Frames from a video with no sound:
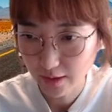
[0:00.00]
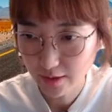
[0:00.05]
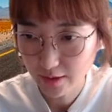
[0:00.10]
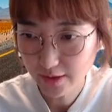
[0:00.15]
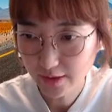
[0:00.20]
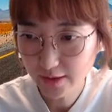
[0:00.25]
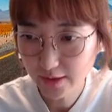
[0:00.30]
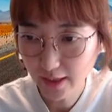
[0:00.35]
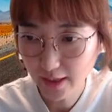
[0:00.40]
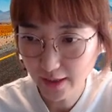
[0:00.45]
in
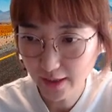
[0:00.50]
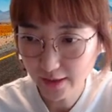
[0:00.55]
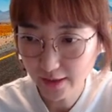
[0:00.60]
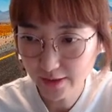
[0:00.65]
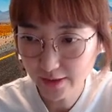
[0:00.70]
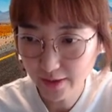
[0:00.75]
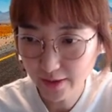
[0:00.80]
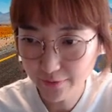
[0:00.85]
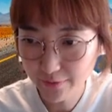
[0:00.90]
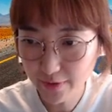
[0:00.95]
this
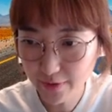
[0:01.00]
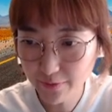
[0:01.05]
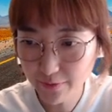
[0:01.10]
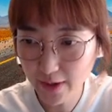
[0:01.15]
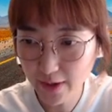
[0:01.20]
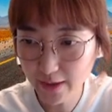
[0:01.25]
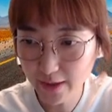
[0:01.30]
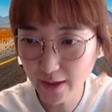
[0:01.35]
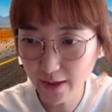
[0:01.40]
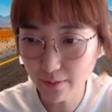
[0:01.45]
case, even
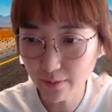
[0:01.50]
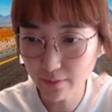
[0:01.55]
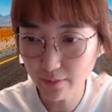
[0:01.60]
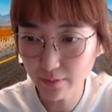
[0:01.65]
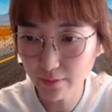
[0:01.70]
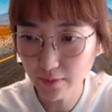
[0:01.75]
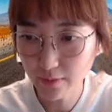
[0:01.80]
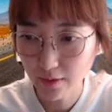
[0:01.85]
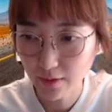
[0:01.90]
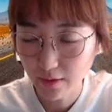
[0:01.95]
if I
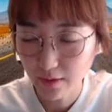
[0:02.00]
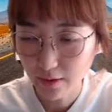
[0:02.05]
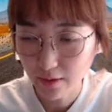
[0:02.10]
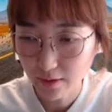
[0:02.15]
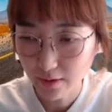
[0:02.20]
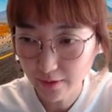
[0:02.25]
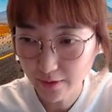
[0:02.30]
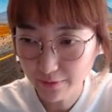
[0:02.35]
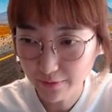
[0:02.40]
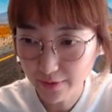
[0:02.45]
can
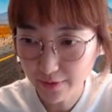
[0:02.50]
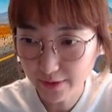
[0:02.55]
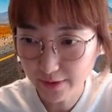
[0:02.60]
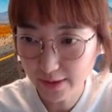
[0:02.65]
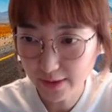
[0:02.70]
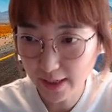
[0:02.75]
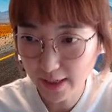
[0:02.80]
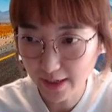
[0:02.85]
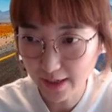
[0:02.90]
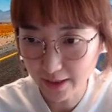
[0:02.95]
live
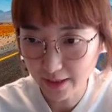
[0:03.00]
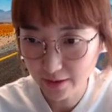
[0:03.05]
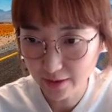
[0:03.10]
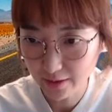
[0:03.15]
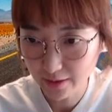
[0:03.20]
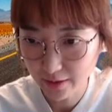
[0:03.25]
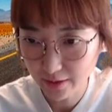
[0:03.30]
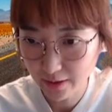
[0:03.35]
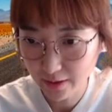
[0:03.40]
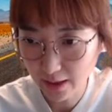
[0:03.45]
inside,
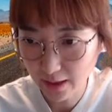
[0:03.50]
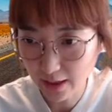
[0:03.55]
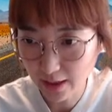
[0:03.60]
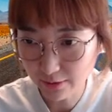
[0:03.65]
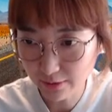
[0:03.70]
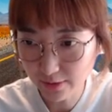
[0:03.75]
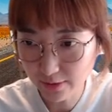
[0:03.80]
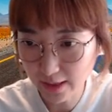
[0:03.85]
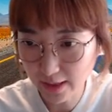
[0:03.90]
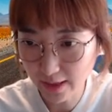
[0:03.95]
the
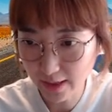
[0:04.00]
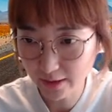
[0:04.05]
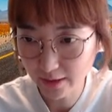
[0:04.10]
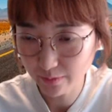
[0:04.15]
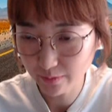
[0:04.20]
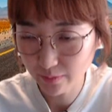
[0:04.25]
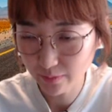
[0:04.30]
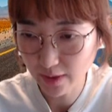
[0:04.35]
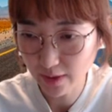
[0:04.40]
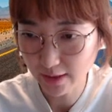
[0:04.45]

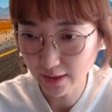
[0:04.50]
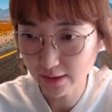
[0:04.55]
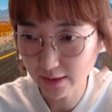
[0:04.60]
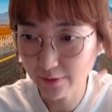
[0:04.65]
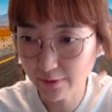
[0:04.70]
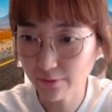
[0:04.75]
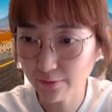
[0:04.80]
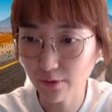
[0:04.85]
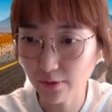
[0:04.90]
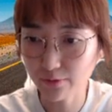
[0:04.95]
outside black's
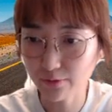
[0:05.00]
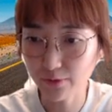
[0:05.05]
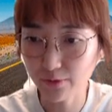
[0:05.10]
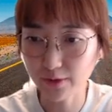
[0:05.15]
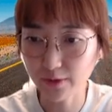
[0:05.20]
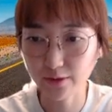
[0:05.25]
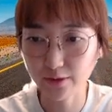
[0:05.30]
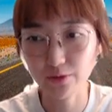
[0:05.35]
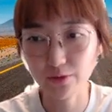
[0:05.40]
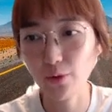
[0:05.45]
influence
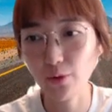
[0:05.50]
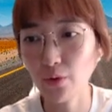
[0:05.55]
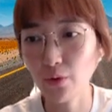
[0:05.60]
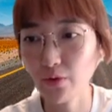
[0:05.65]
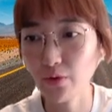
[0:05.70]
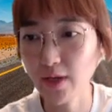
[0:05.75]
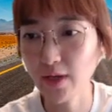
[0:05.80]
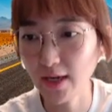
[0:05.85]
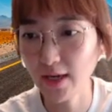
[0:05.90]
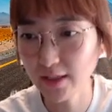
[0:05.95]
is
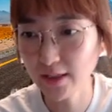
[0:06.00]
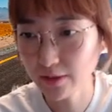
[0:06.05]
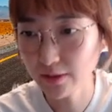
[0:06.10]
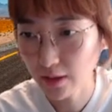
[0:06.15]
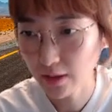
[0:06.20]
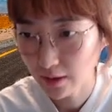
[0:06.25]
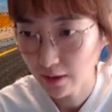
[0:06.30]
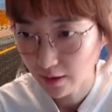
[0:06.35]
so nice,